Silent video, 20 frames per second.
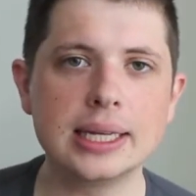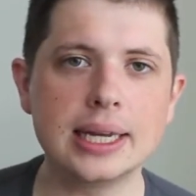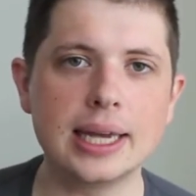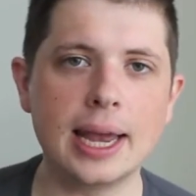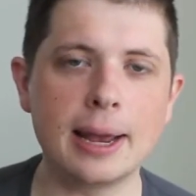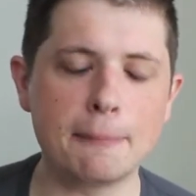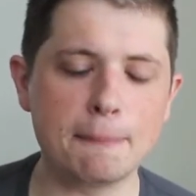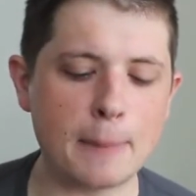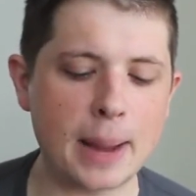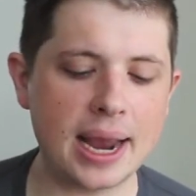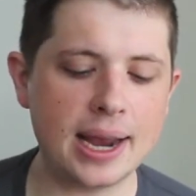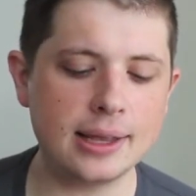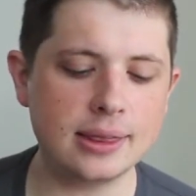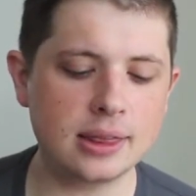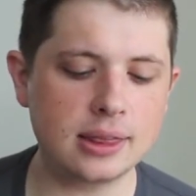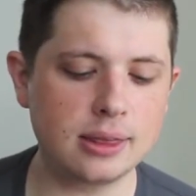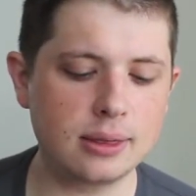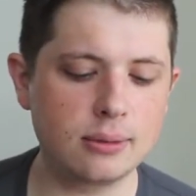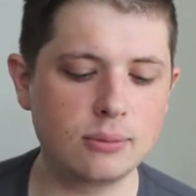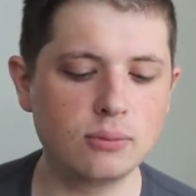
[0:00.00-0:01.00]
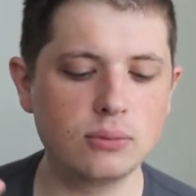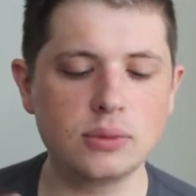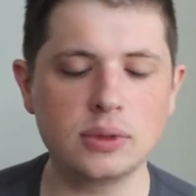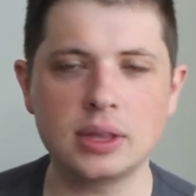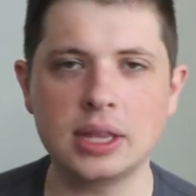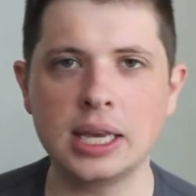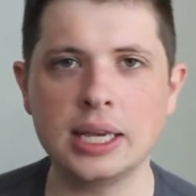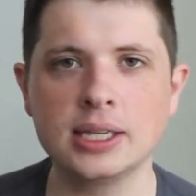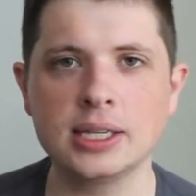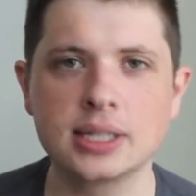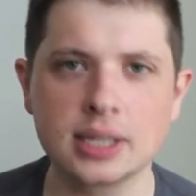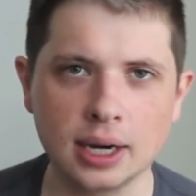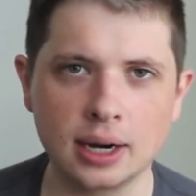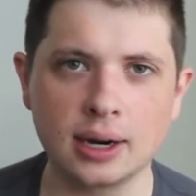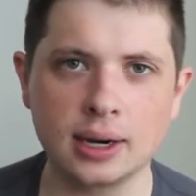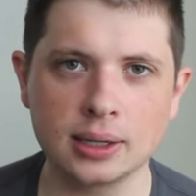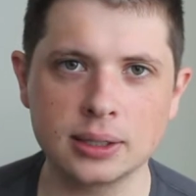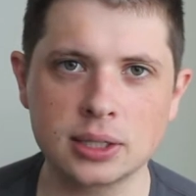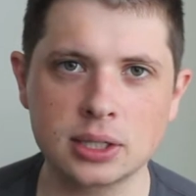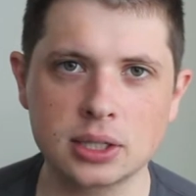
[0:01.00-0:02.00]
it made these
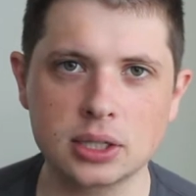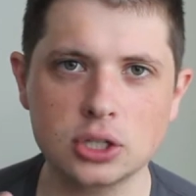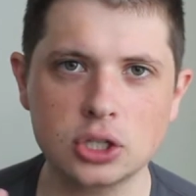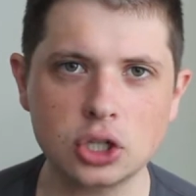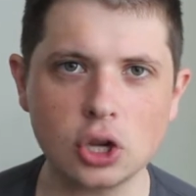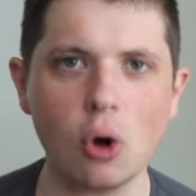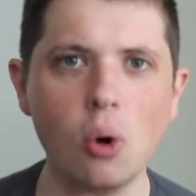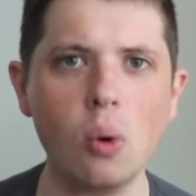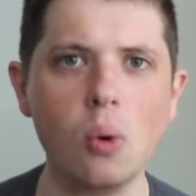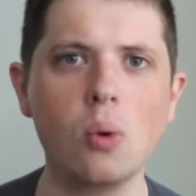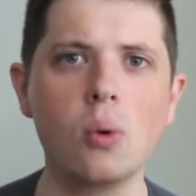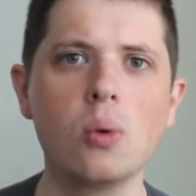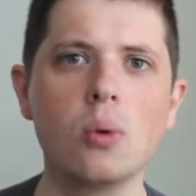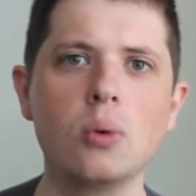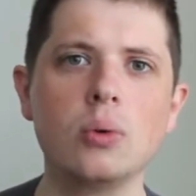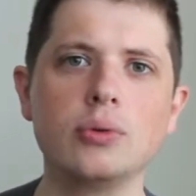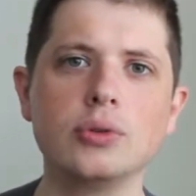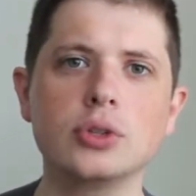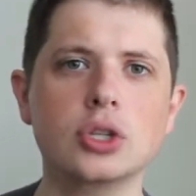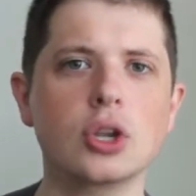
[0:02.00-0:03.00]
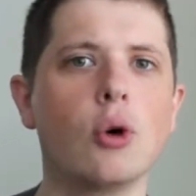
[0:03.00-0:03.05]
guys so